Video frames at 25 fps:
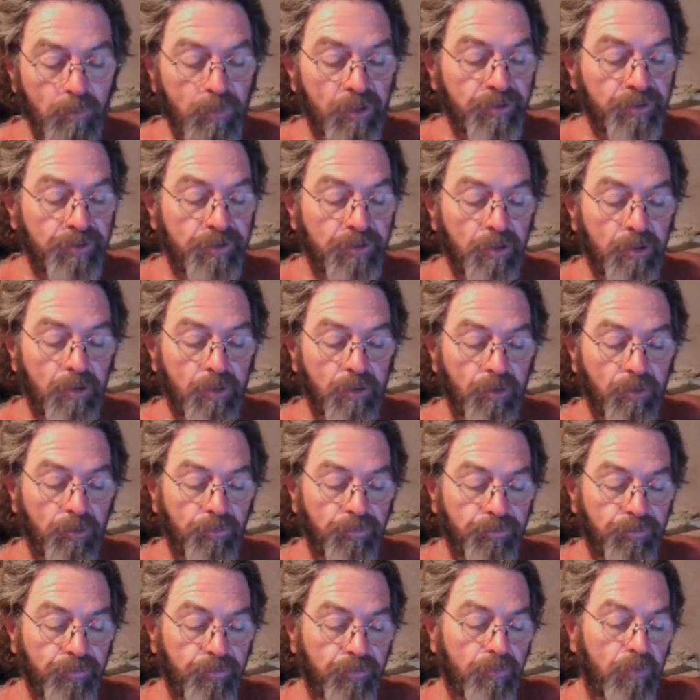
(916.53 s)

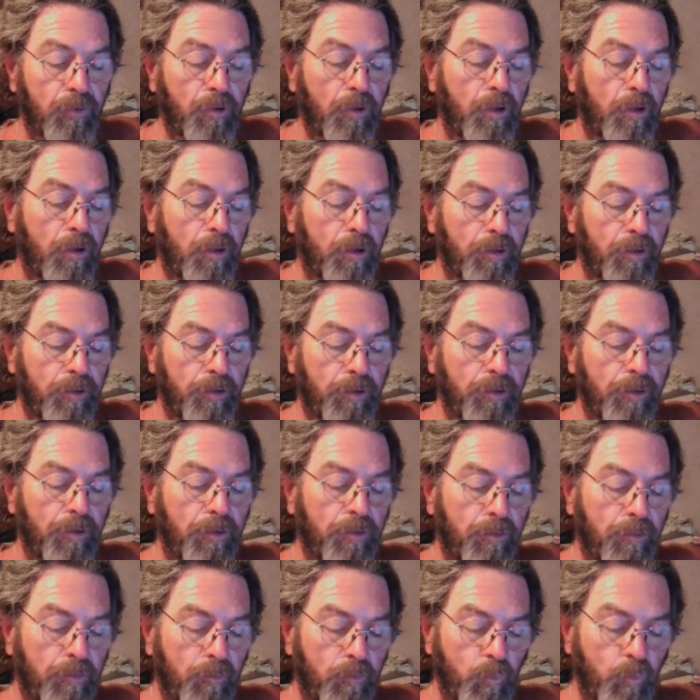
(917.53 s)
myself,
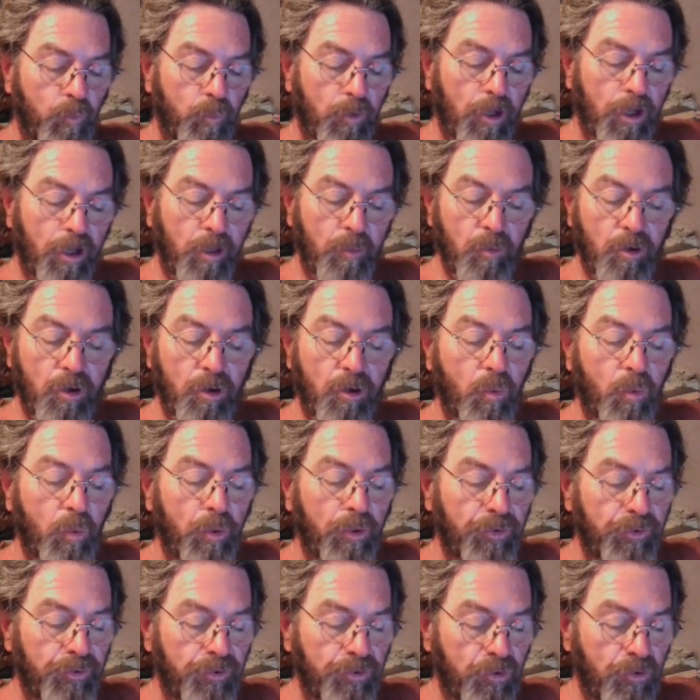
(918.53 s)
I am
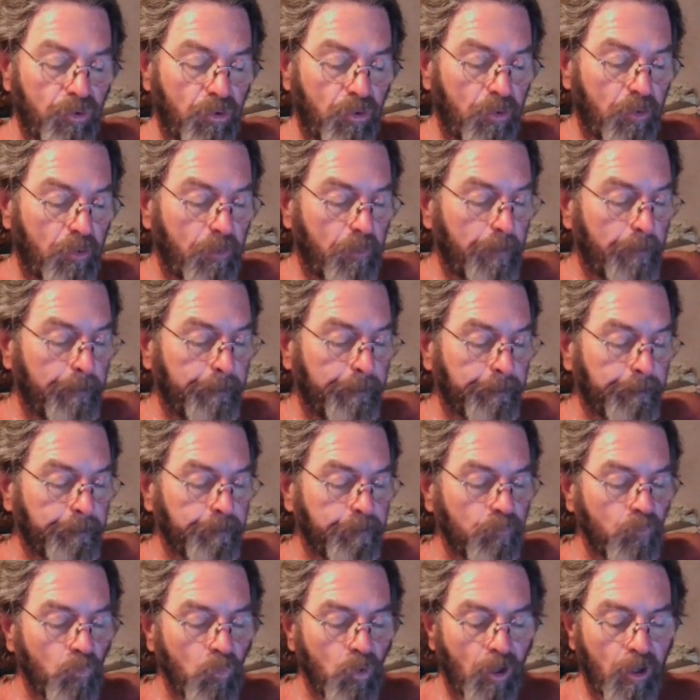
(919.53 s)
always
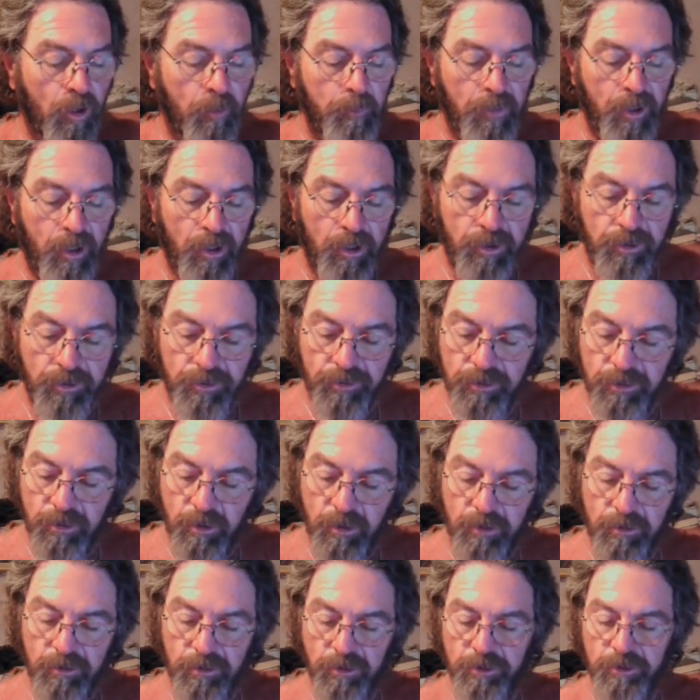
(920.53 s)
amazed
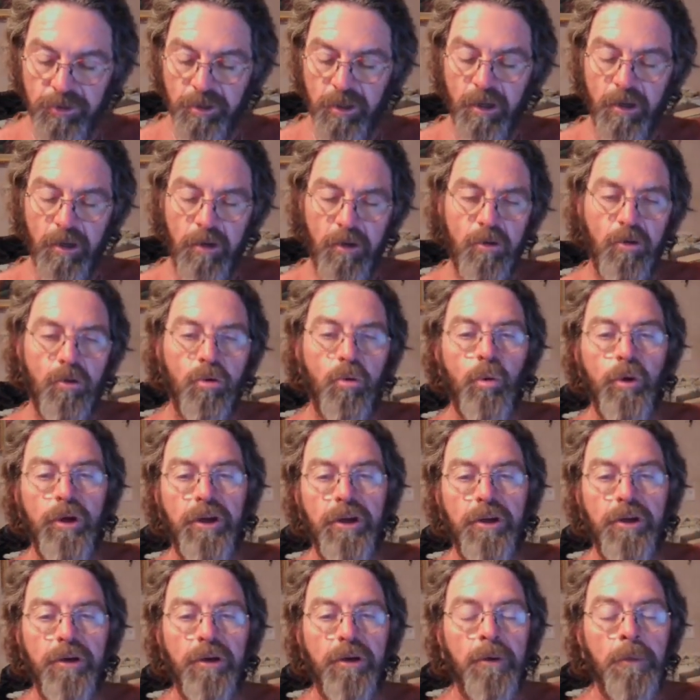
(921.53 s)
at just how
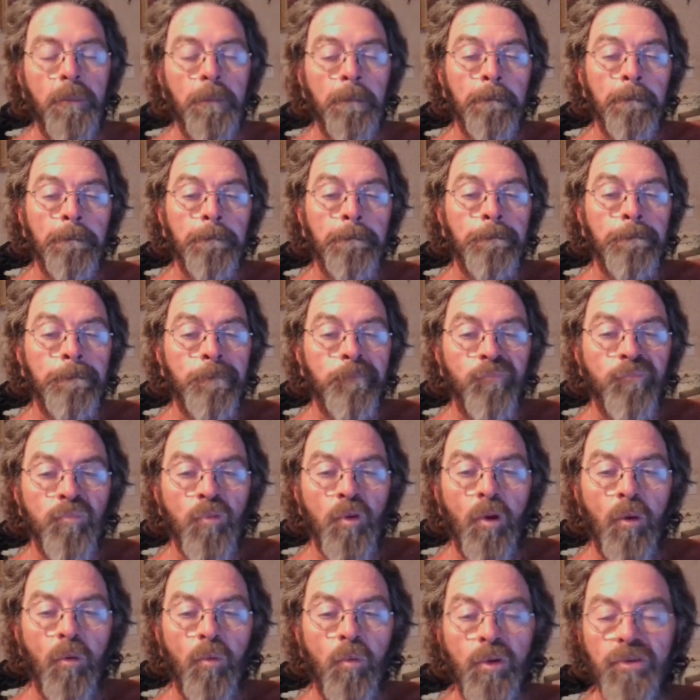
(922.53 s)
quick
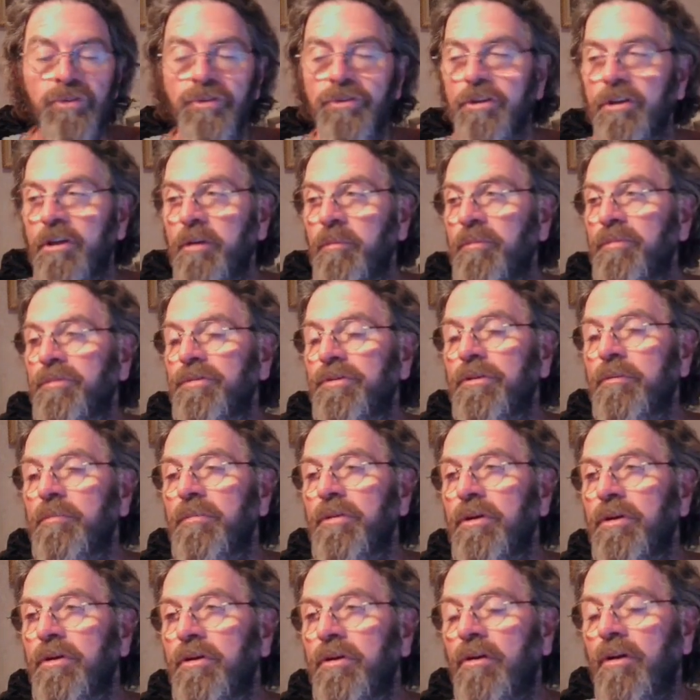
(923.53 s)
what seems to
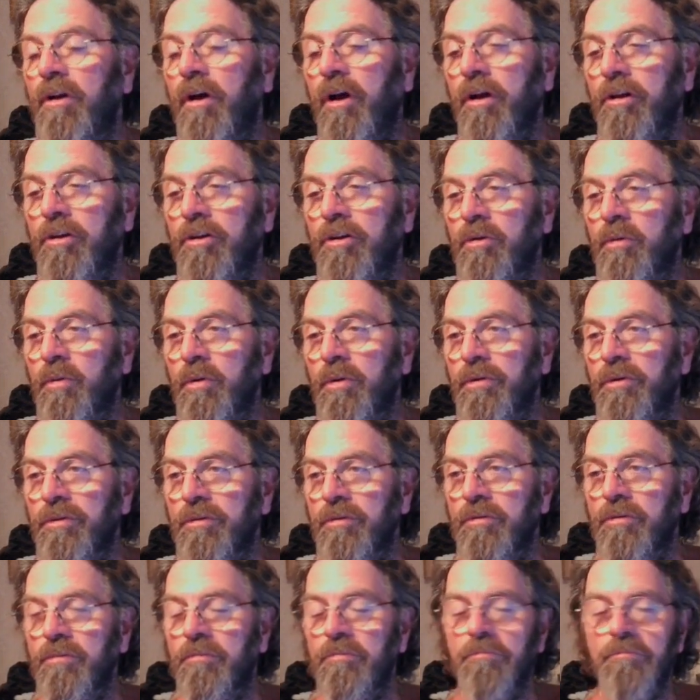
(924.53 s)
be an innocuous,